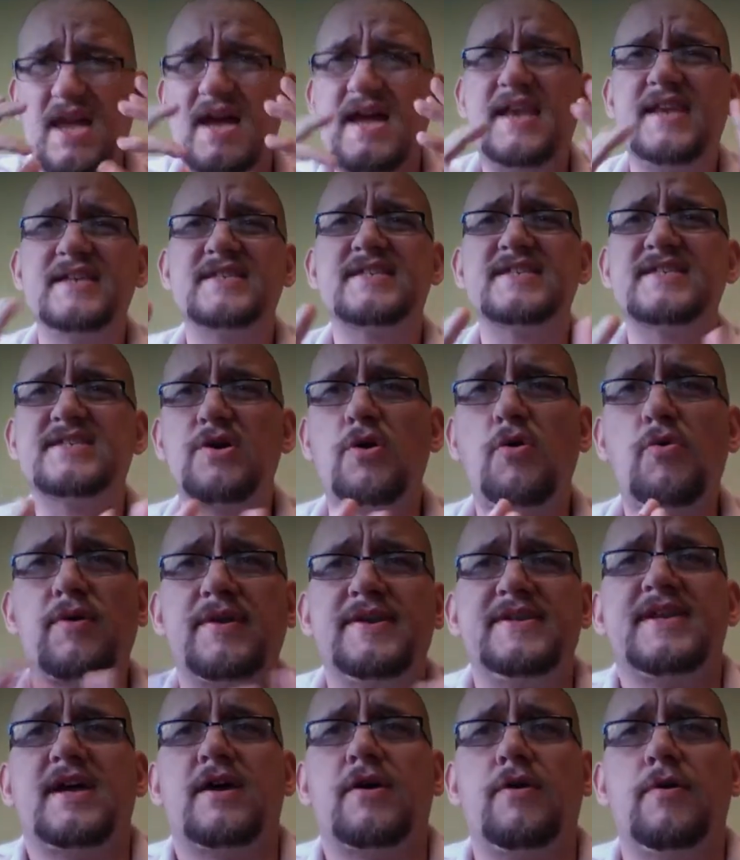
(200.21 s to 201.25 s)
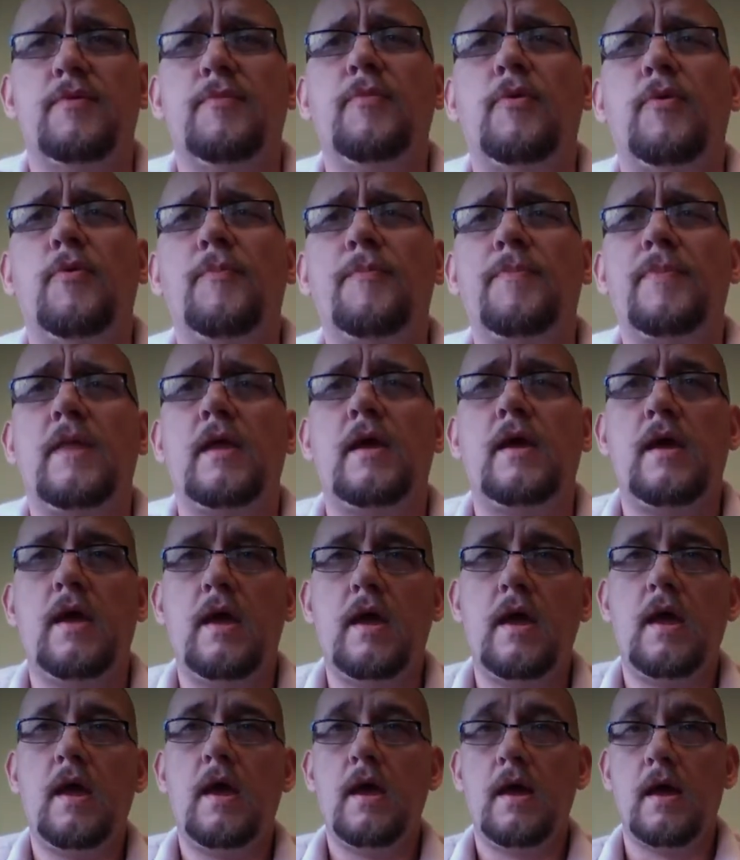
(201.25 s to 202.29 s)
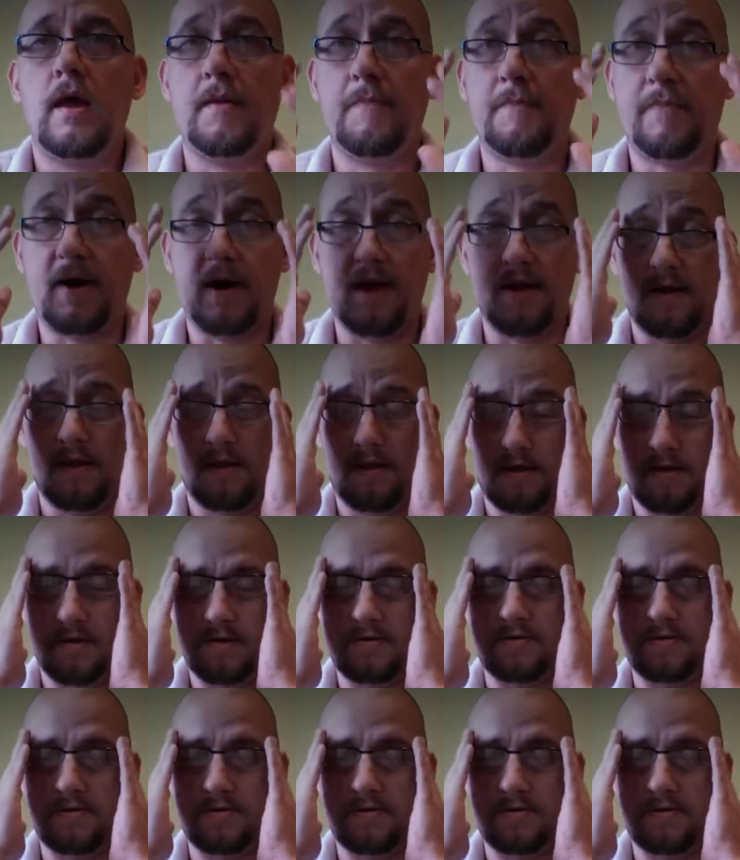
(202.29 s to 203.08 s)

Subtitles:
And this is totally terrible. But